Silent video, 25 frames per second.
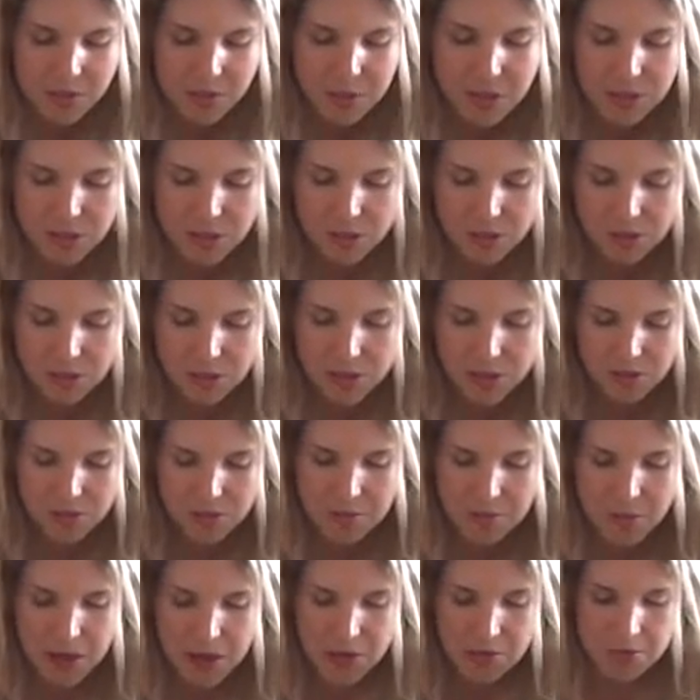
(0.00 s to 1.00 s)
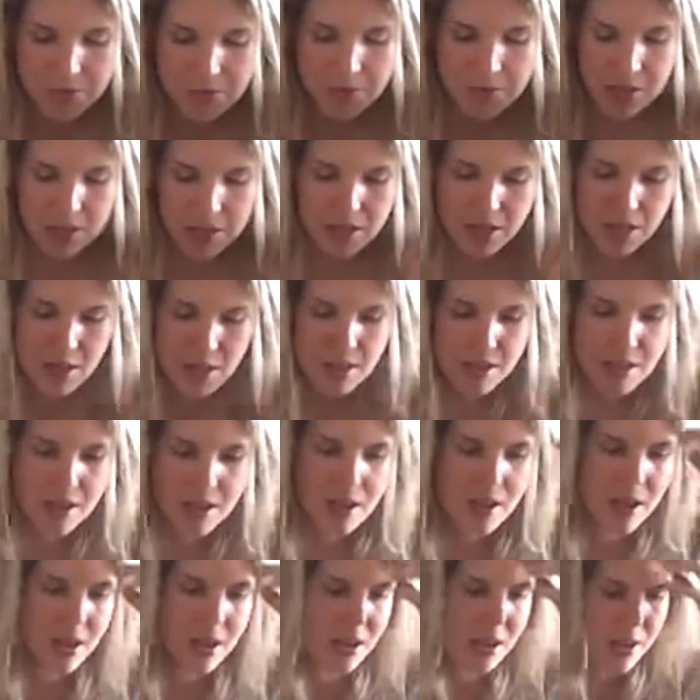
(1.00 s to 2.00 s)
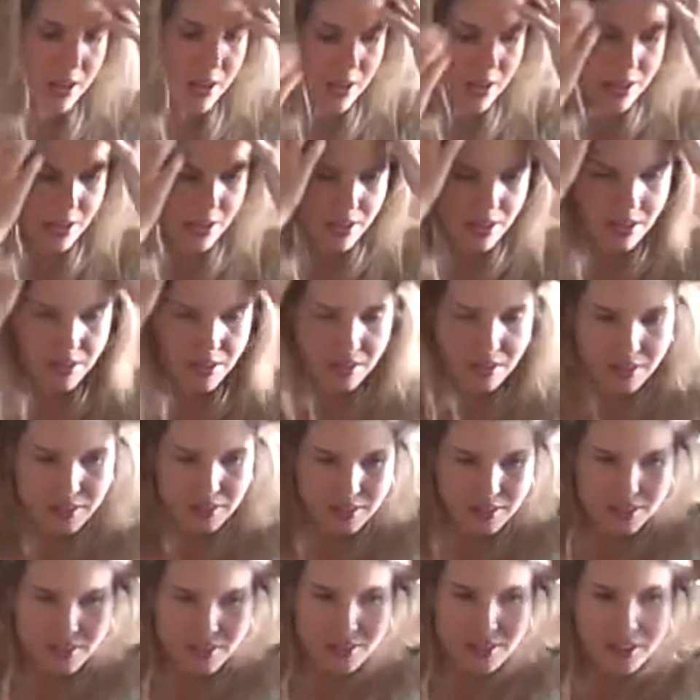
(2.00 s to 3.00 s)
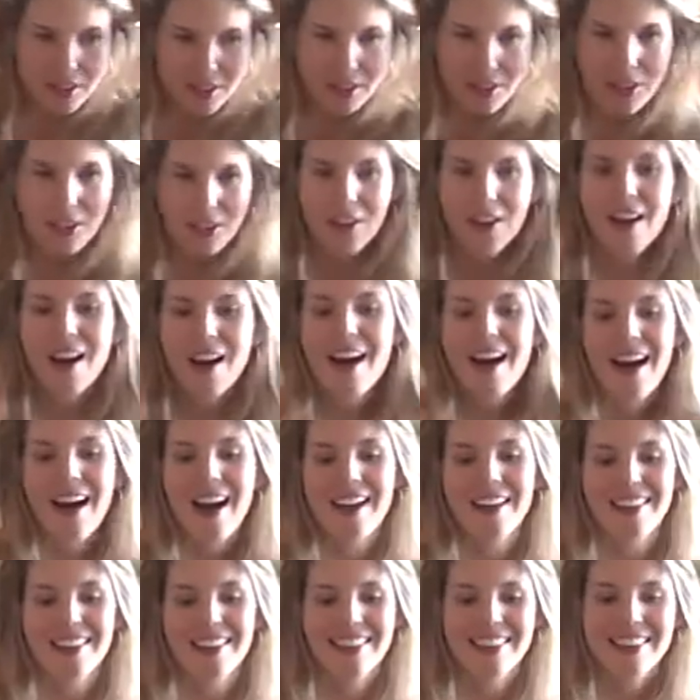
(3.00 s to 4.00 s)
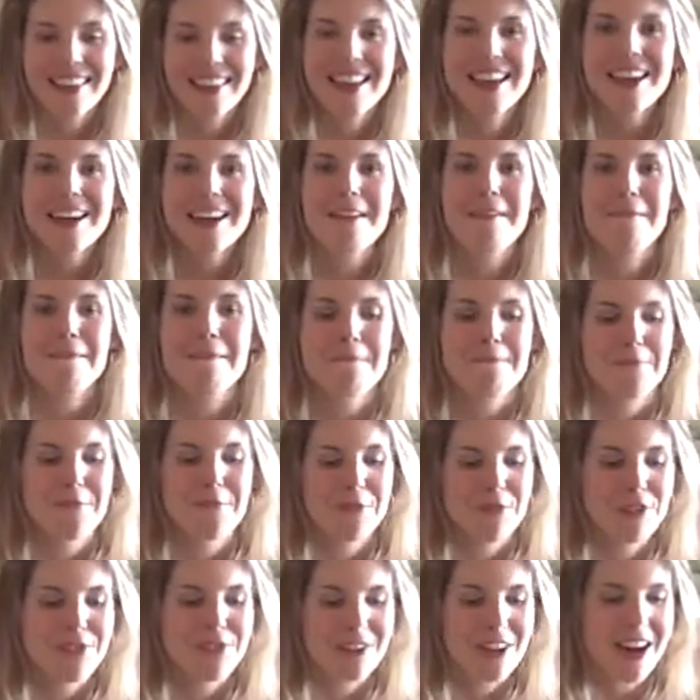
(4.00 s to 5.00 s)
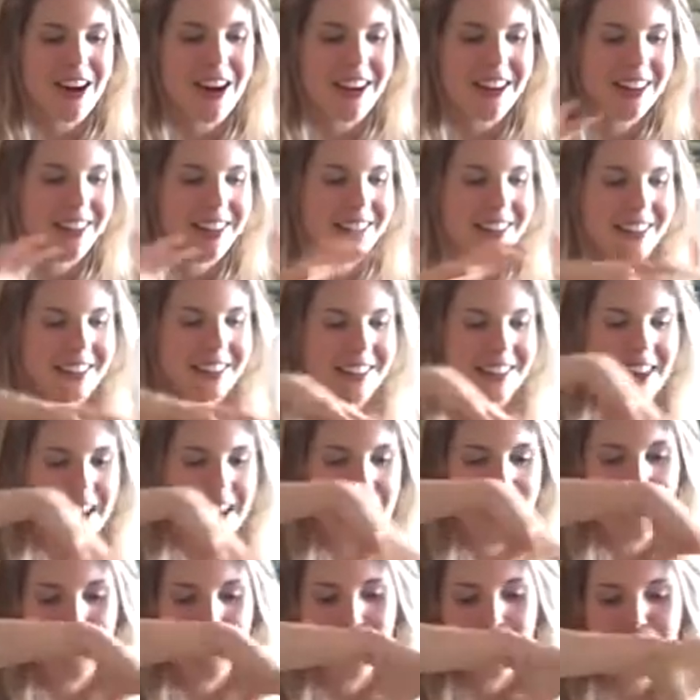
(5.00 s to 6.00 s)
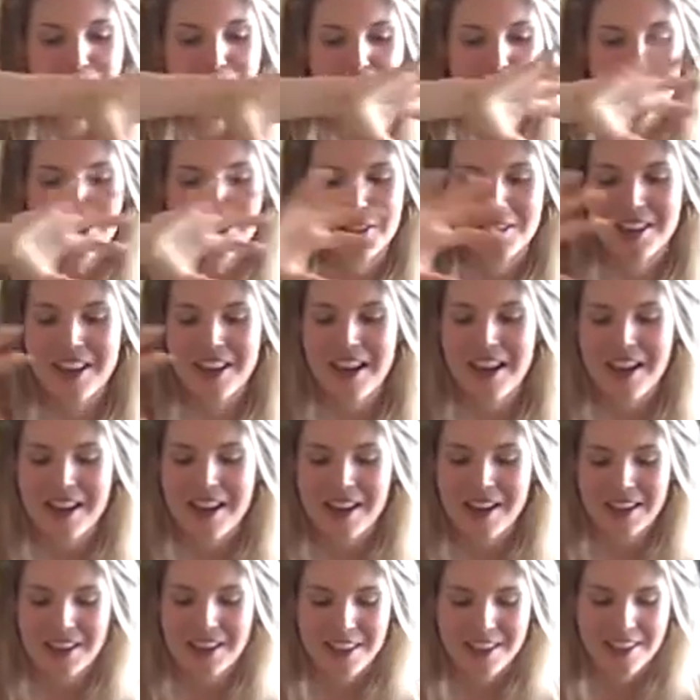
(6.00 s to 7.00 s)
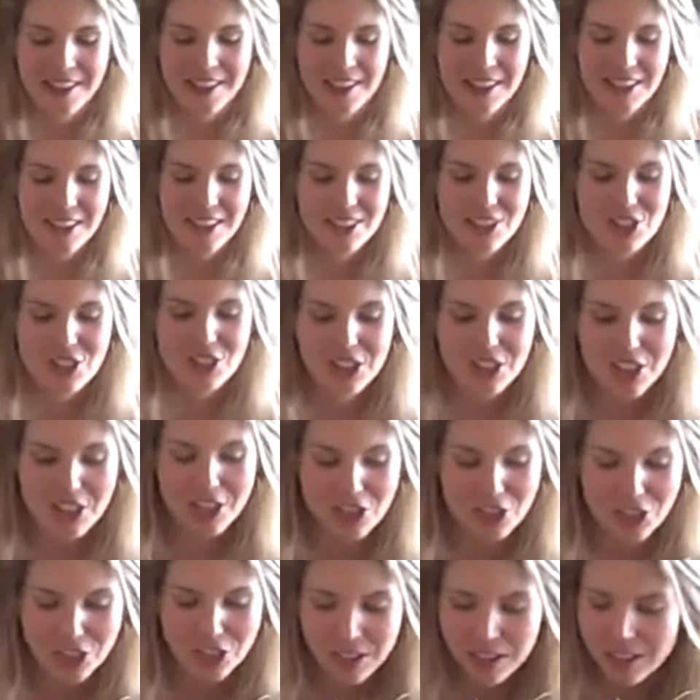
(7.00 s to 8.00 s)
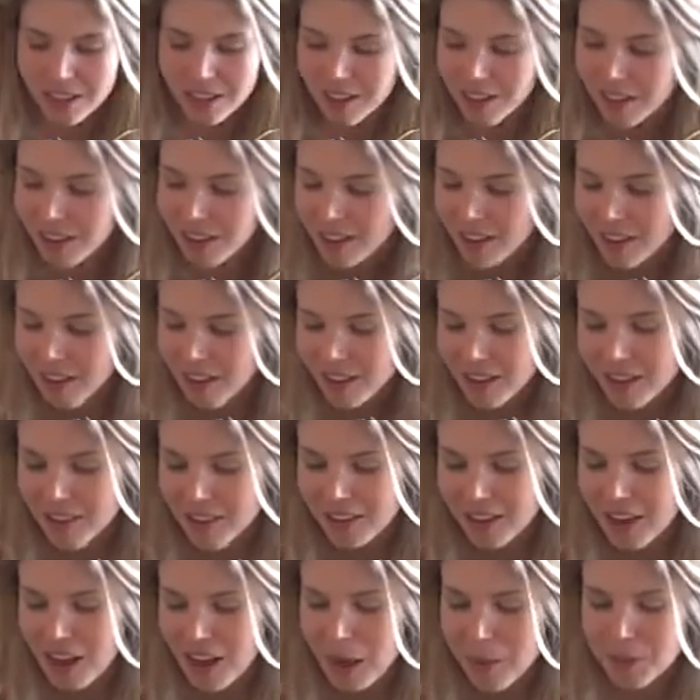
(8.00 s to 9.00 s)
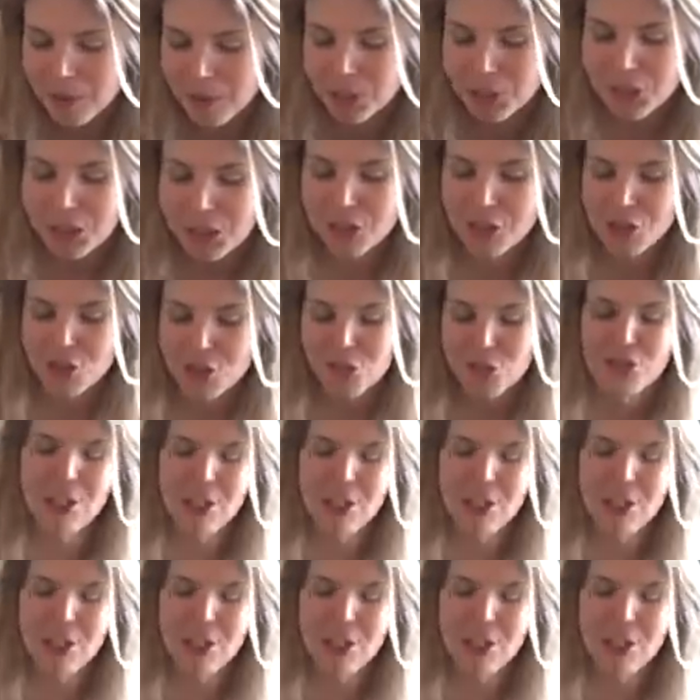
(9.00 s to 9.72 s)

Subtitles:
smells so good with the mountain mint in there. So I think we've got it. The elements on the side changing, the Cupertino